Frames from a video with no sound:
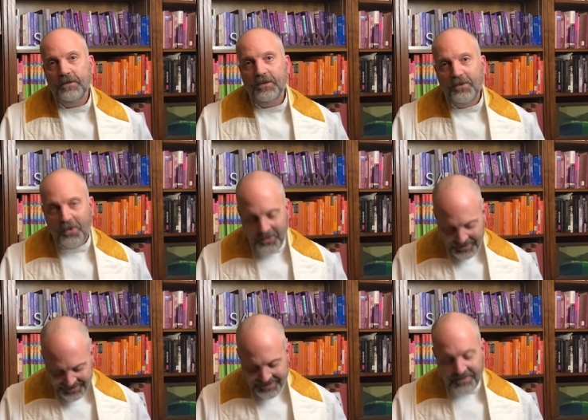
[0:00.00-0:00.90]
The
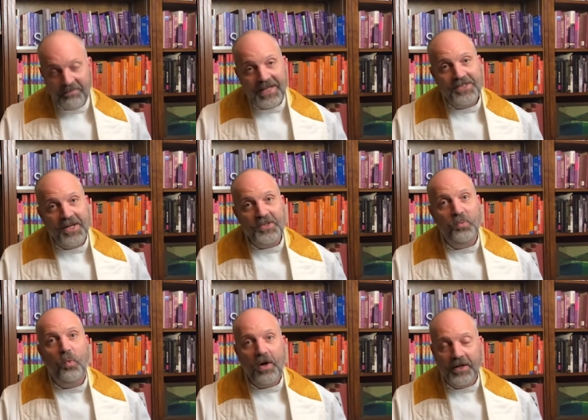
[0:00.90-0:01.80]
Lord makes
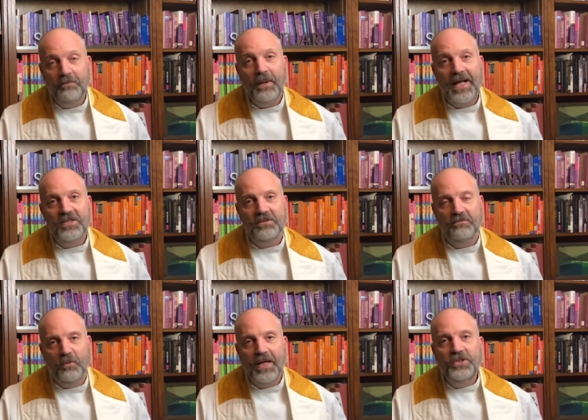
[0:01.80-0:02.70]
us walk in paths
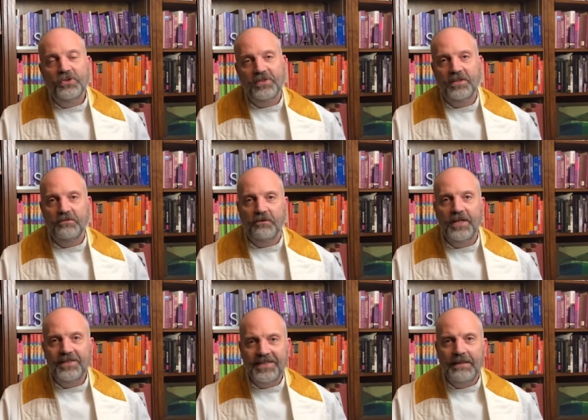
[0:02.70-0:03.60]
of righteousness for
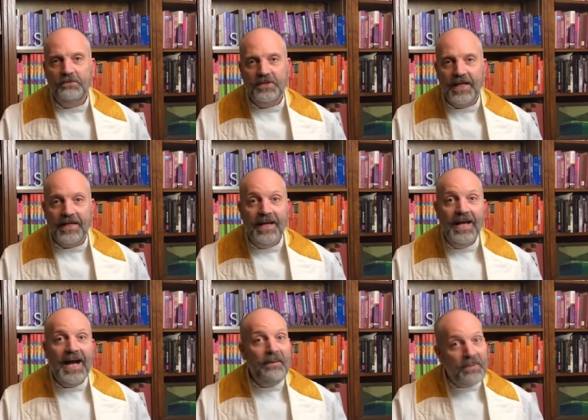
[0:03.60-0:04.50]
his name's sake.
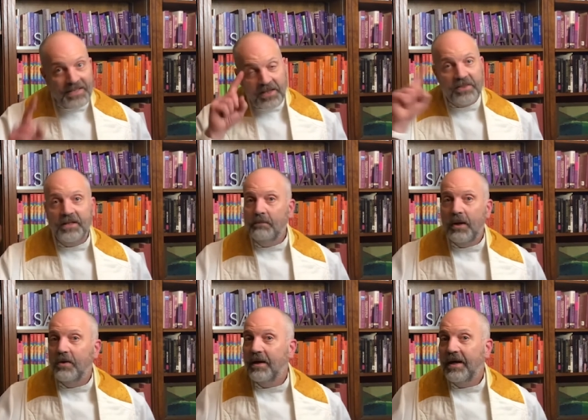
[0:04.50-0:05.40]
I bet they think
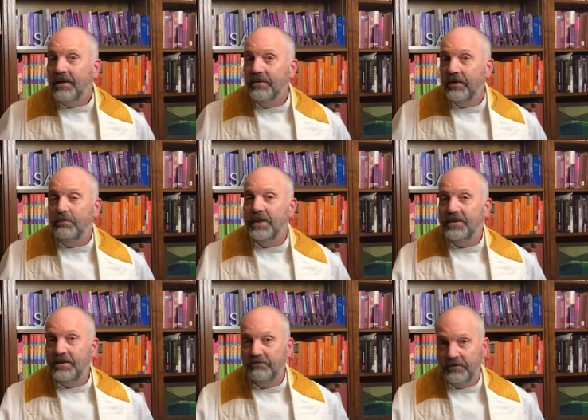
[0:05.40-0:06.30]
about God a little
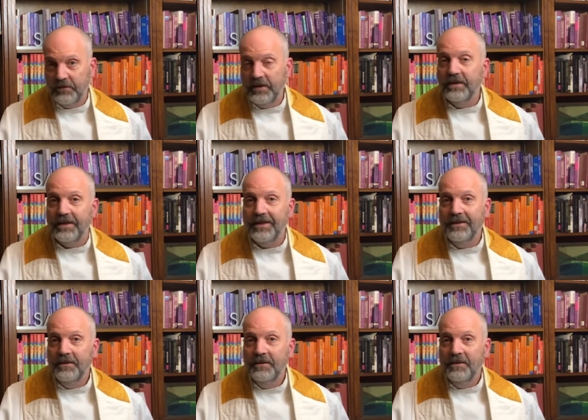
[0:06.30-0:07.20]
bit differently
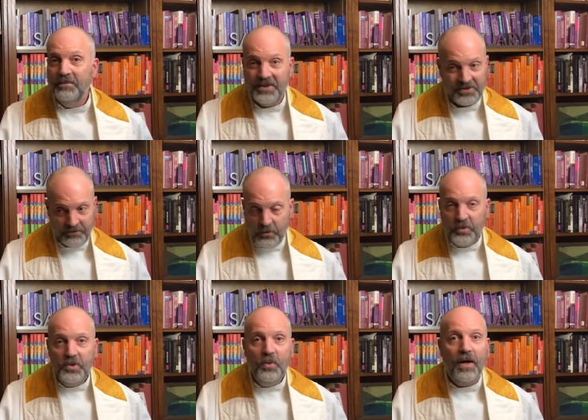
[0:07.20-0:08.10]
because of who
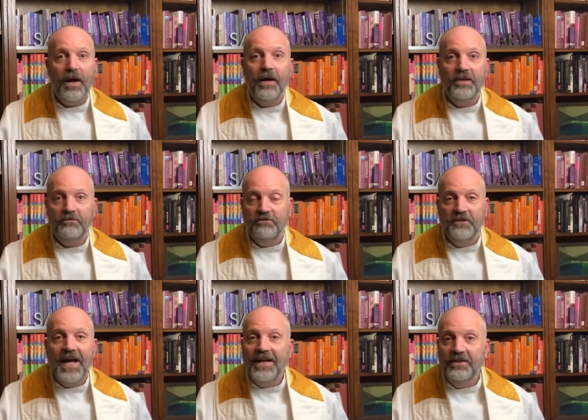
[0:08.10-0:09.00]
you are and the
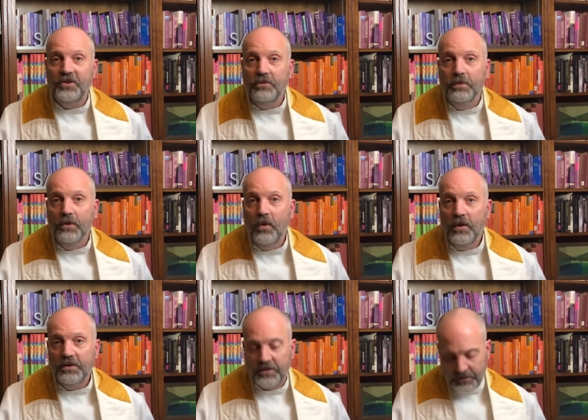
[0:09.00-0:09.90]
flock that you
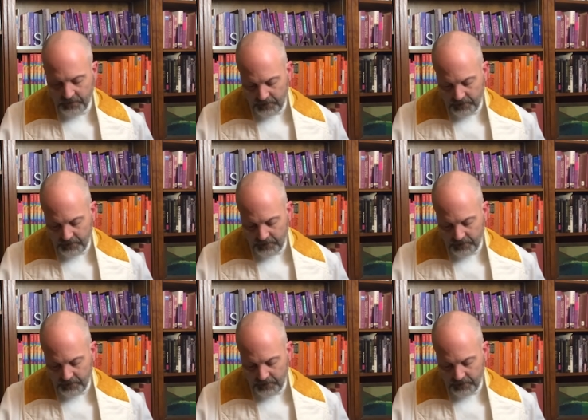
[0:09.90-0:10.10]
belong to.